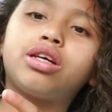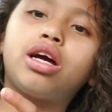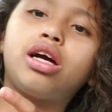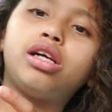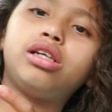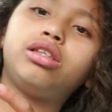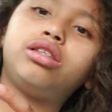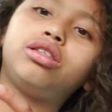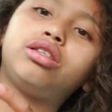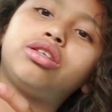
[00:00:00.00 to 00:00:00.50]

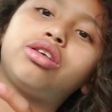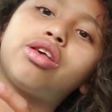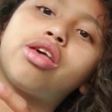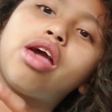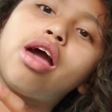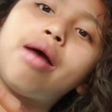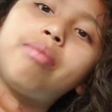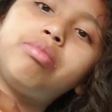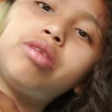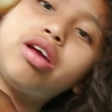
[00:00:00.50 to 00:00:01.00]
guys
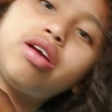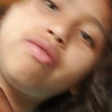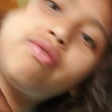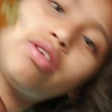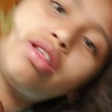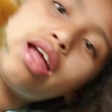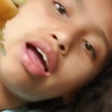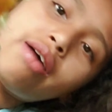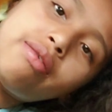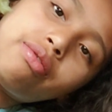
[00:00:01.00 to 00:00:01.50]
i'm not
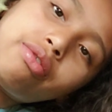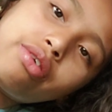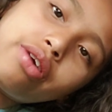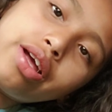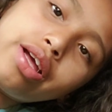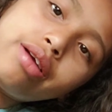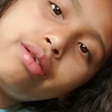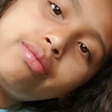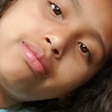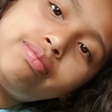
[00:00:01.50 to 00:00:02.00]
even
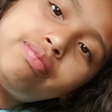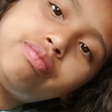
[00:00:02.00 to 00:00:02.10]
halfway